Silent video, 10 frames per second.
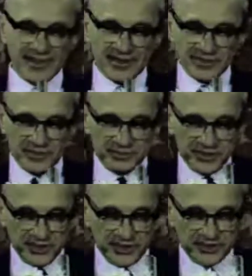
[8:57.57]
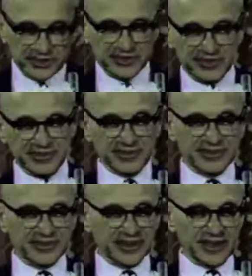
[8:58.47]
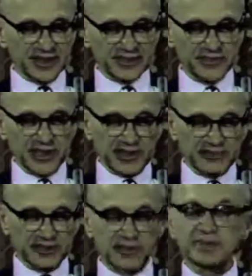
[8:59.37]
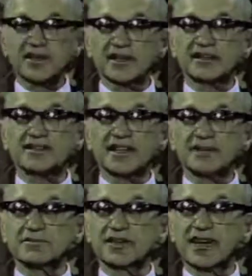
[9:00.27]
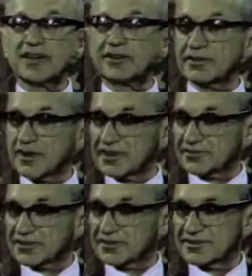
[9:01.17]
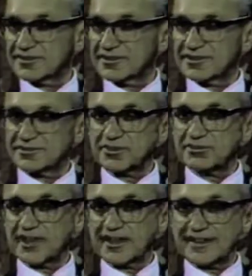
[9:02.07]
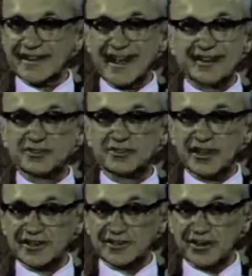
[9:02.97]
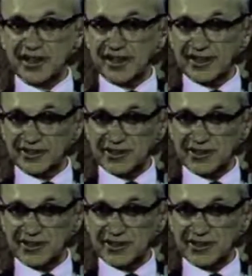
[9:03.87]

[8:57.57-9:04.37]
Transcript: you reduce the tax for everyone by the same dollar amount. If you make a tax credit $20